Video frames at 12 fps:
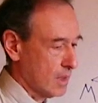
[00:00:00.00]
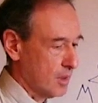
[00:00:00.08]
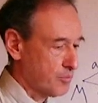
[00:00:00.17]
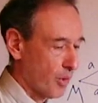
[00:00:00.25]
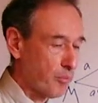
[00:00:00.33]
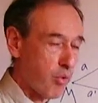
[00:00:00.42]

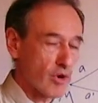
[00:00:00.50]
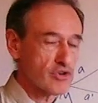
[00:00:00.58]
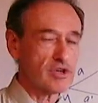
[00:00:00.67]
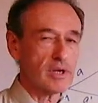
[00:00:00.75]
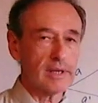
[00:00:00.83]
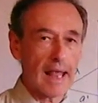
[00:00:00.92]

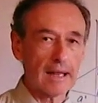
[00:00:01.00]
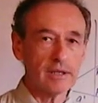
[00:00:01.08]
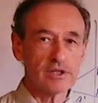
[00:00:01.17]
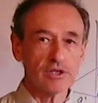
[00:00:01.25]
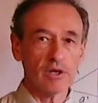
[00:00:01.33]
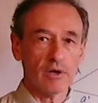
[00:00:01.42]

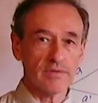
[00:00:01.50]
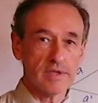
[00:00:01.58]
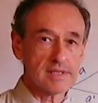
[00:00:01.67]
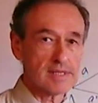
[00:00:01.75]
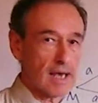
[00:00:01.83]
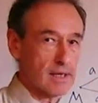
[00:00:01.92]
proportionality of the
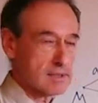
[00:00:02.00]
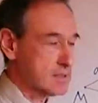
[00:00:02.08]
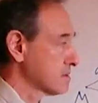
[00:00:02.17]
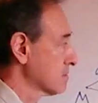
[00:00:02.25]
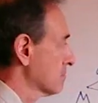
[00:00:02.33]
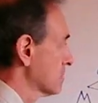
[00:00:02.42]

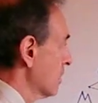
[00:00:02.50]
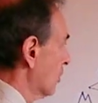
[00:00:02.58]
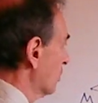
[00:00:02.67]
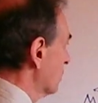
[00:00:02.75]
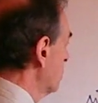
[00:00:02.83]
sides. So what we